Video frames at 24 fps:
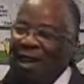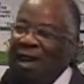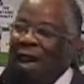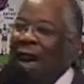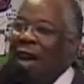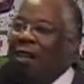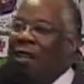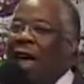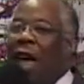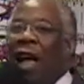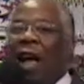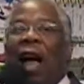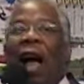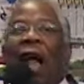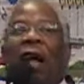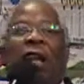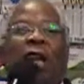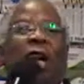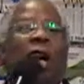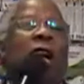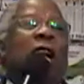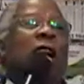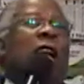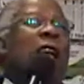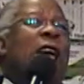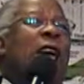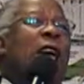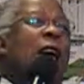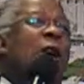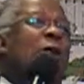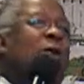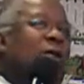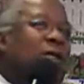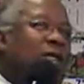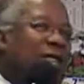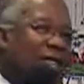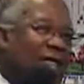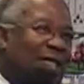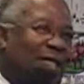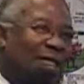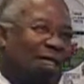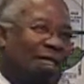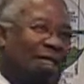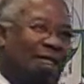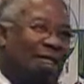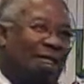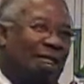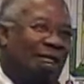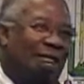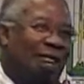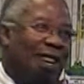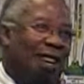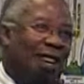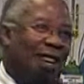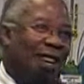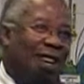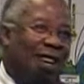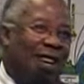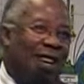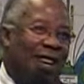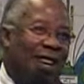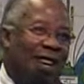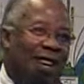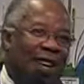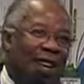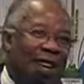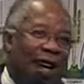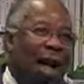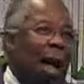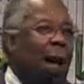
That's I got good news. Amen.